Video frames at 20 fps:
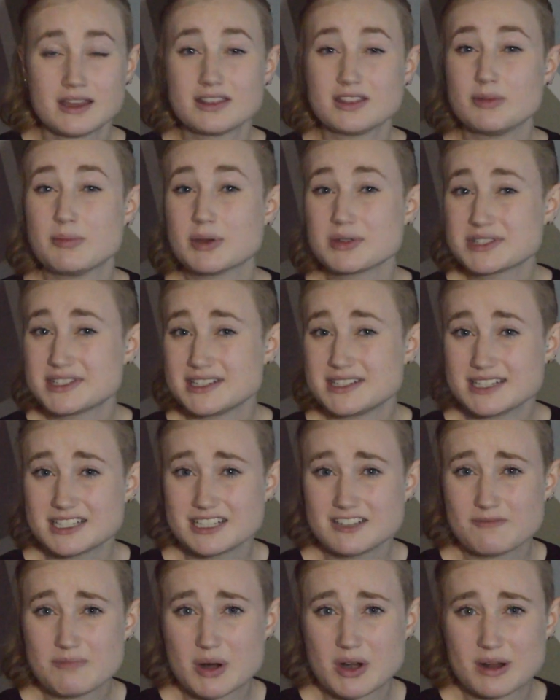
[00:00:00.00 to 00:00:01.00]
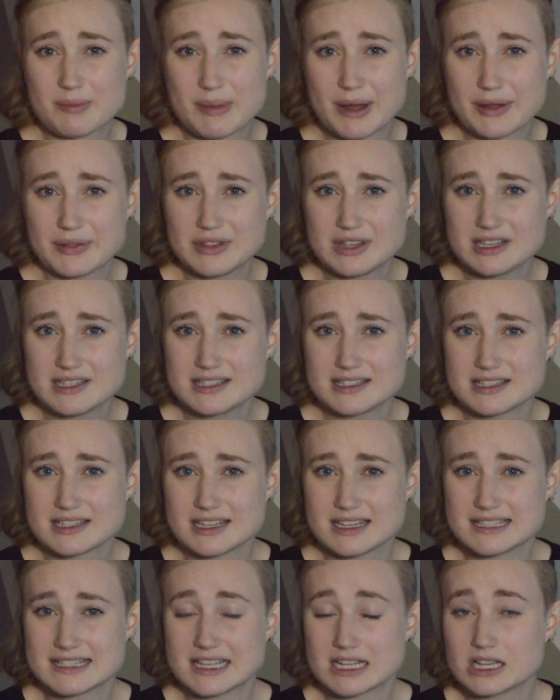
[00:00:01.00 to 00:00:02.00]
The most addictive part about this
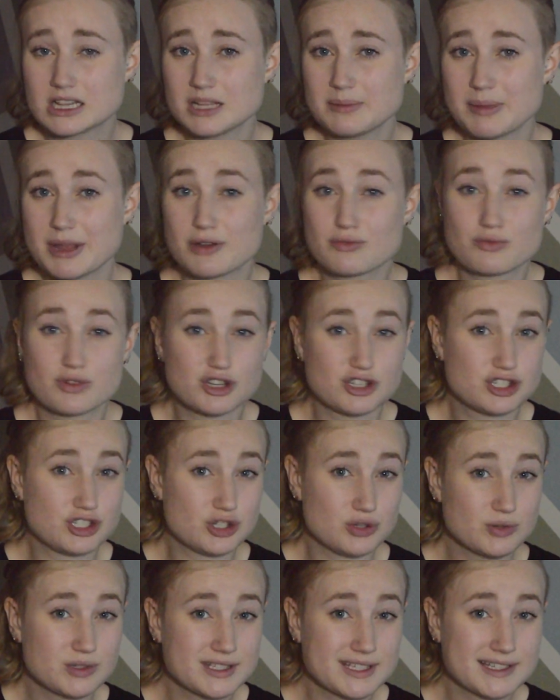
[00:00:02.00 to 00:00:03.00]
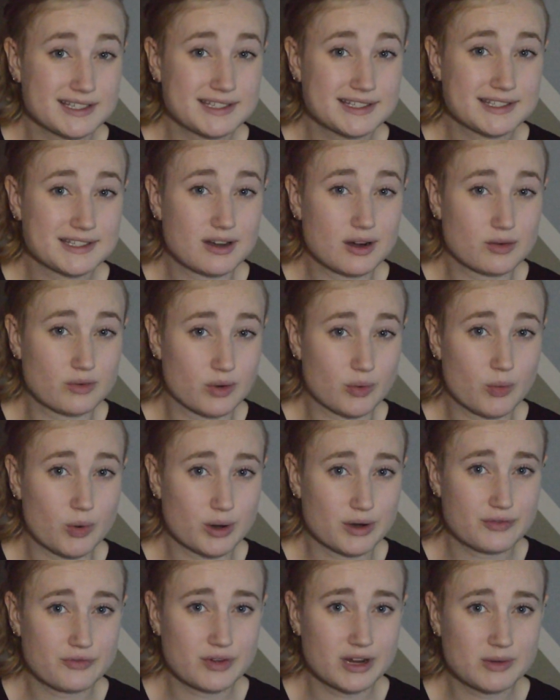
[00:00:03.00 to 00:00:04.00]
is that clickbait reduces our
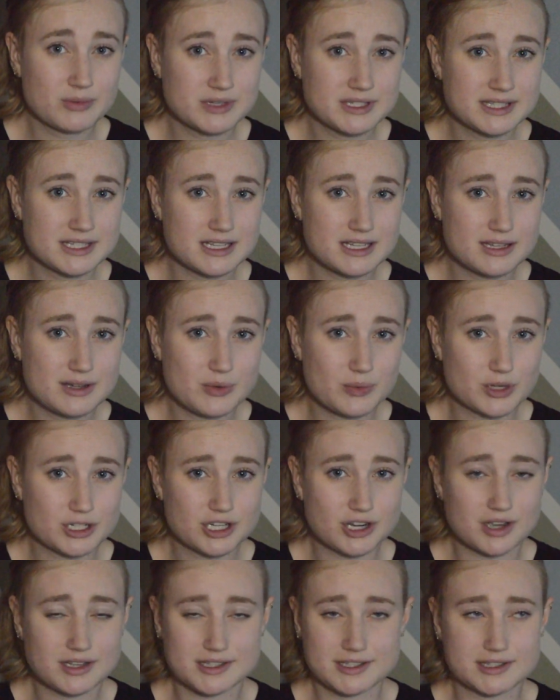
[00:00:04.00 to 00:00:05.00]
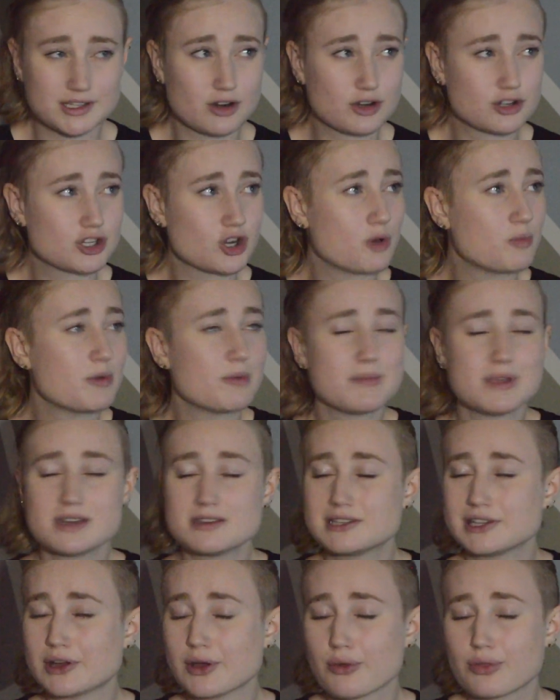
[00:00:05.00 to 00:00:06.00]
reward frequency, which causes our dopamine
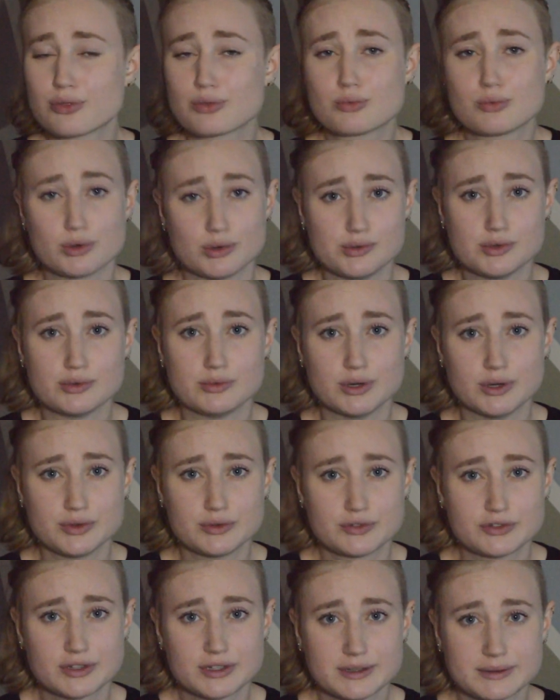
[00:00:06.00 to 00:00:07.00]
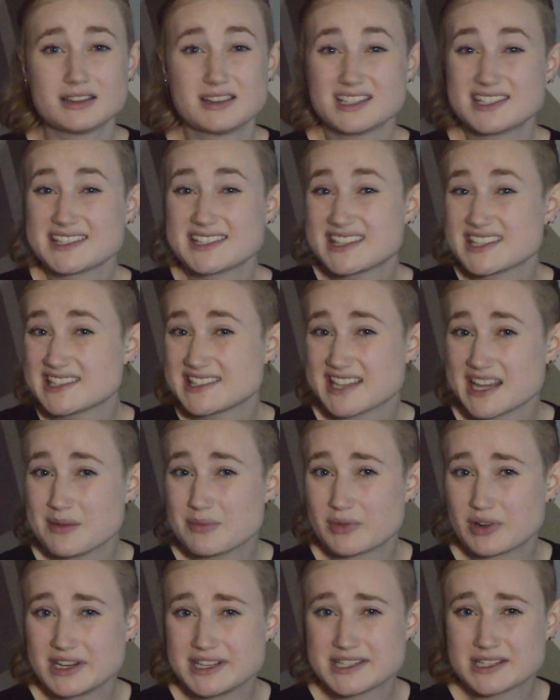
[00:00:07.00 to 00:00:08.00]
to go through the roof. This is the
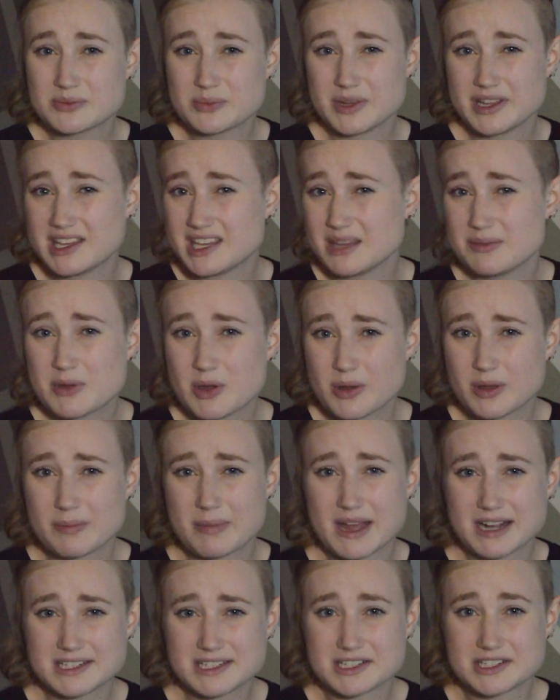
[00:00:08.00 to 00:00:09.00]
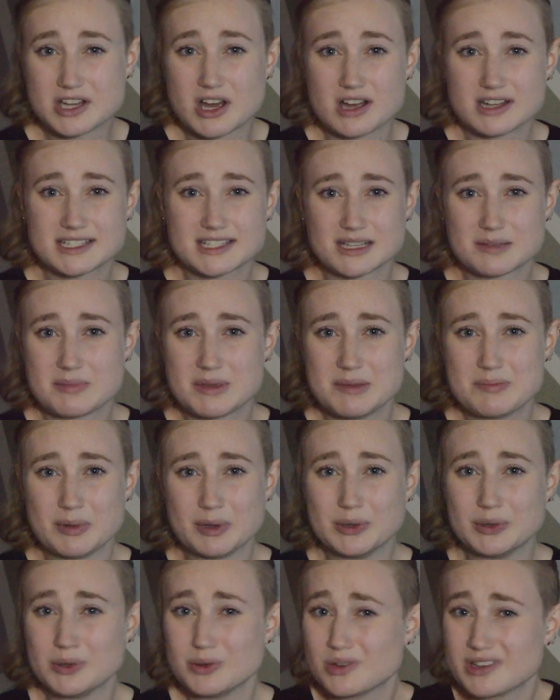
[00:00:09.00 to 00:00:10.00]
same reason we keep going back to toxic
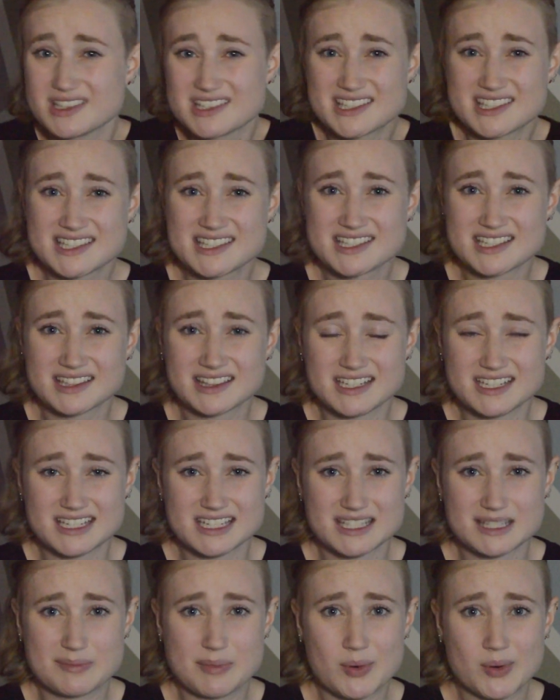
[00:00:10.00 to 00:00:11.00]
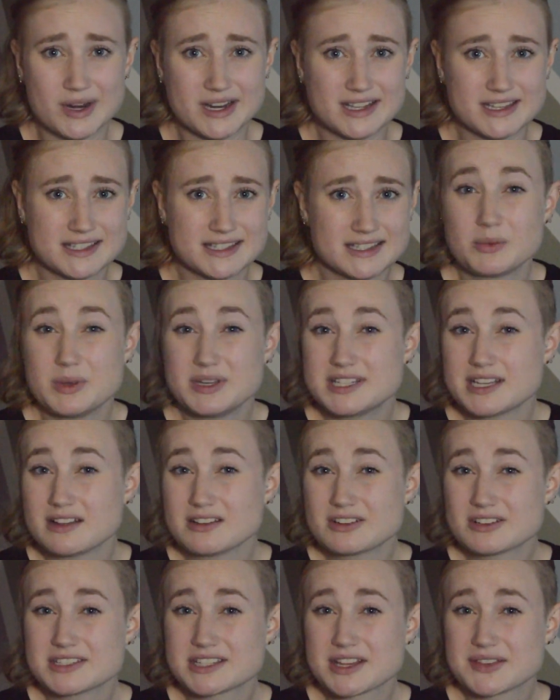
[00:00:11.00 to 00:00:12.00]
people who consistently disappoint us. We tell
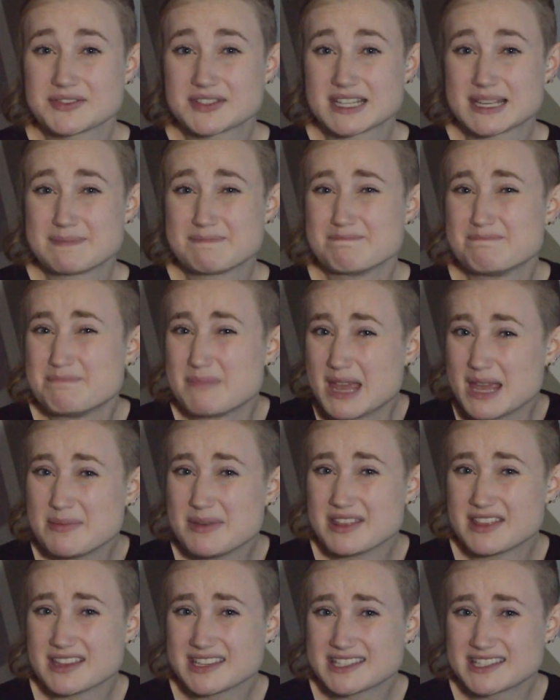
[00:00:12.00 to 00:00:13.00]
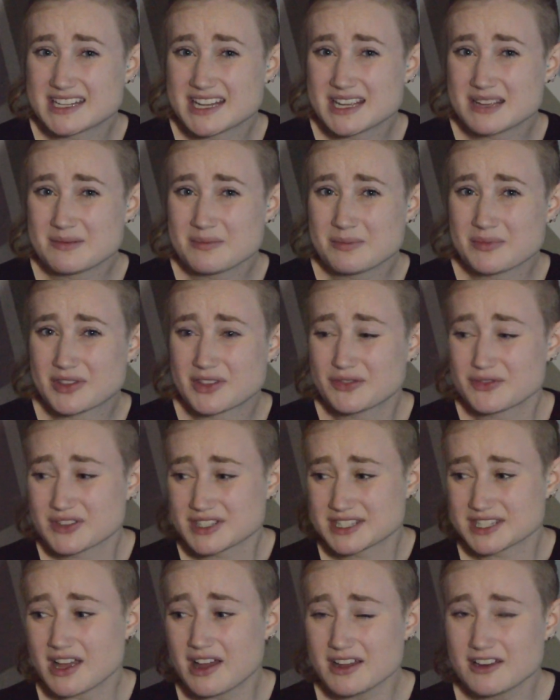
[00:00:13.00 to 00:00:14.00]
ourselves that maybe this time, the
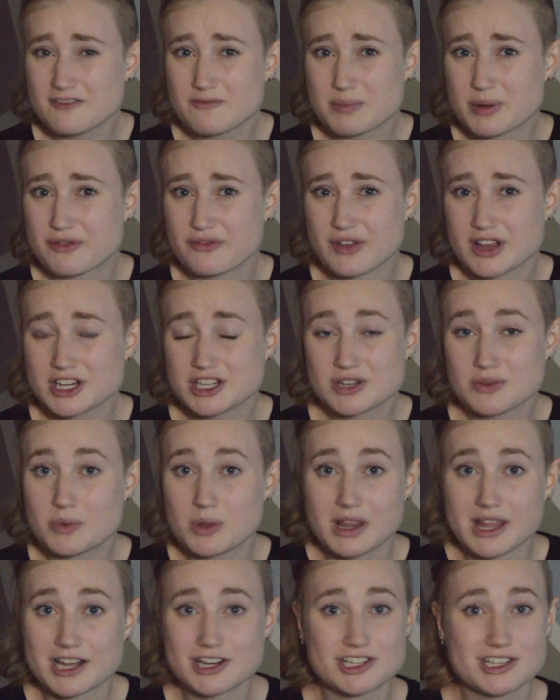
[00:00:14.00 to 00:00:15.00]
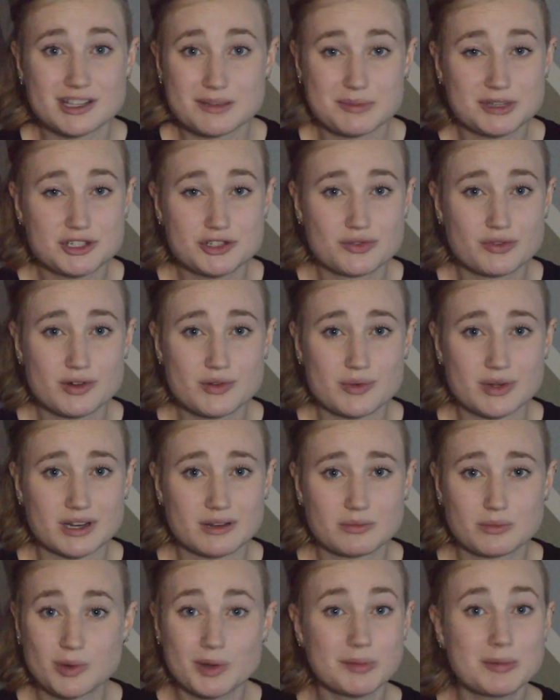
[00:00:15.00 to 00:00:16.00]
facade of perfection will actually be true
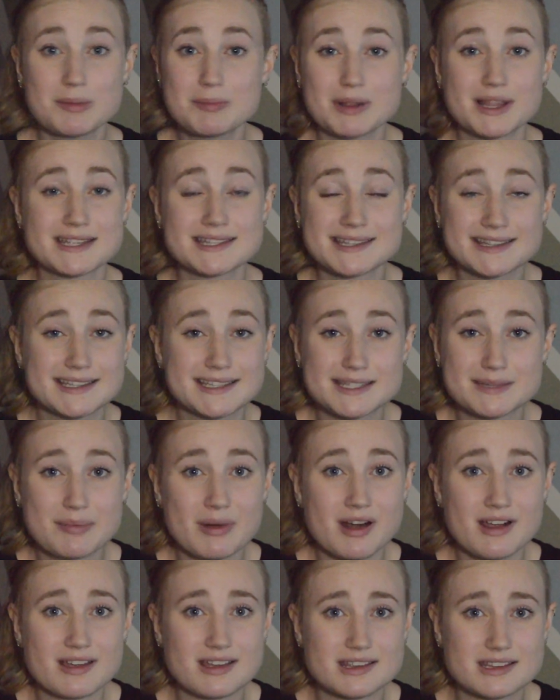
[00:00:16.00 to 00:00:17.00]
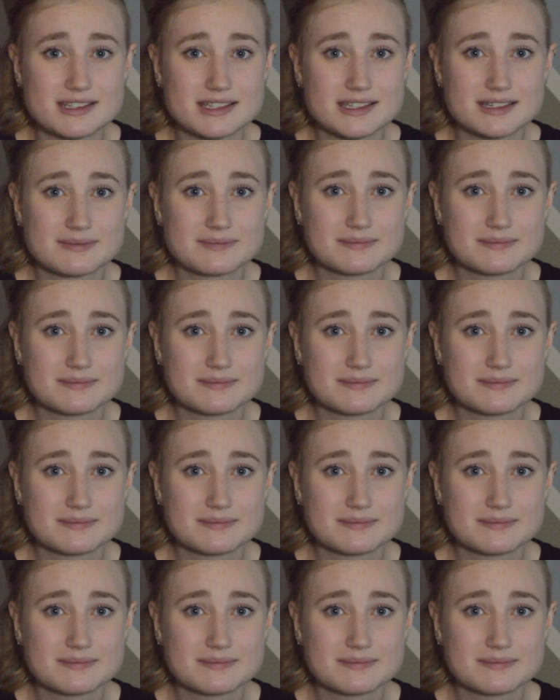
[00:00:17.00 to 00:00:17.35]
and we'll be pleasantly surprised.